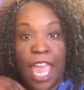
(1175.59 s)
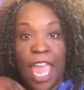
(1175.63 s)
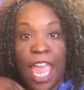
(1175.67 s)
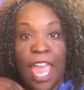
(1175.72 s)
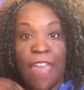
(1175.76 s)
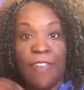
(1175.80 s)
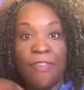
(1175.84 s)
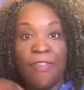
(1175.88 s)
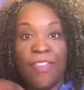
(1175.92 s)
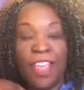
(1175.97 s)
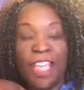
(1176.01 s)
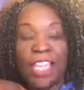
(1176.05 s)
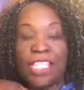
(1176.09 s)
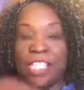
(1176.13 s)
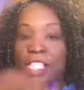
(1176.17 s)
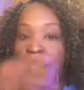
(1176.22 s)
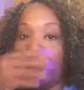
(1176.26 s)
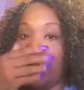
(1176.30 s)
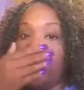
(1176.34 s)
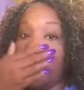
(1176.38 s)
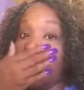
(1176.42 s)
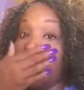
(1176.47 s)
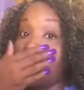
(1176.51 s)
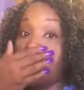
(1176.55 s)
And then
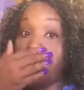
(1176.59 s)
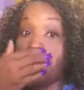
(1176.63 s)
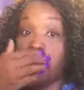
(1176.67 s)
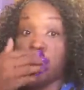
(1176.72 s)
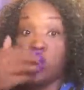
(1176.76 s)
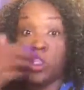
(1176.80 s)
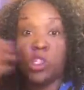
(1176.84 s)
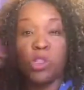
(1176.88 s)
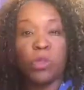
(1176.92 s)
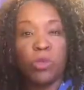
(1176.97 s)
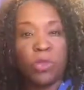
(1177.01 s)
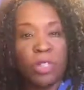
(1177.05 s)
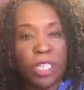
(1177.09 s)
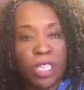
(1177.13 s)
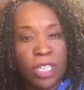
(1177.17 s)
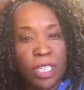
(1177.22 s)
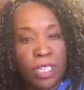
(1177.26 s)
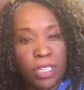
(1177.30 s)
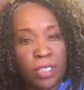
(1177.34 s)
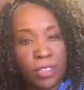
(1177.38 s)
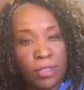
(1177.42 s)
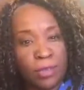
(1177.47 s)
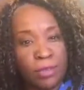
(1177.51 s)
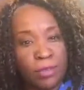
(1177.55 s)
somebody else is doing it.
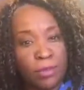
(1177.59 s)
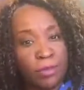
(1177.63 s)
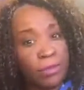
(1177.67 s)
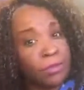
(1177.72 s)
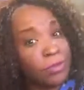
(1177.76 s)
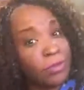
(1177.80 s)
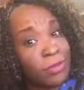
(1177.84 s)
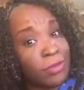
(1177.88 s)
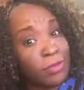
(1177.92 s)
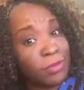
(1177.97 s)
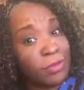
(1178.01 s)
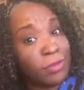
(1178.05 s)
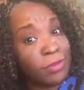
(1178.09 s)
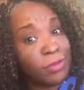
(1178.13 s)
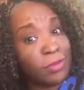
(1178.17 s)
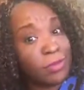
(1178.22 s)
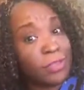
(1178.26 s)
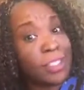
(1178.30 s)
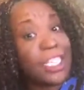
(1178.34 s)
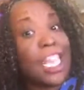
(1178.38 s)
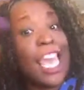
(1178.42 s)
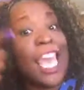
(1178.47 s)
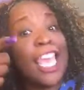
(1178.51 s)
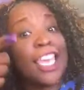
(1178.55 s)

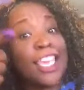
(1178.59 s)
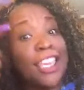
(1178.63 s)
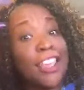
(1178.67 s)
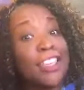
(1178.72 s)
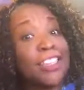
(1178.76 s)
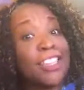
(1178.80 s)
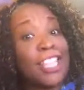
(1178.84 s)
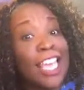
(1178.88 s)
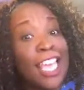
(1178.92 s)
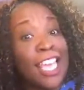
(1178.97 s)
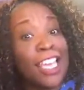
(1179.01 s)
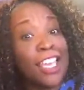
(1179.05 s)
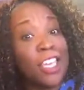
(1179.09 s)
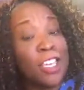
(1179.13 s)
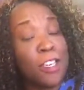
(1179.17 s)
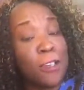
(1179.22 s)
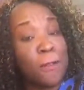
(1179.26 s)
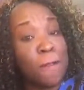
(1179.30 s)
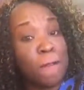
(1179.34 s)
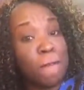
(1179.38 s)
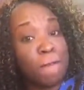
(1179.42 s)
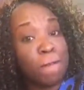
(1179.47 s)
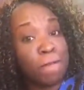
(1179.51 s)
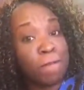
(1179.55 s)
Thank you. Thank
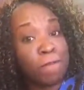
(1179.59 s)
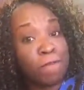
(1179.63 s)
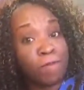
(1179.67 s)
you.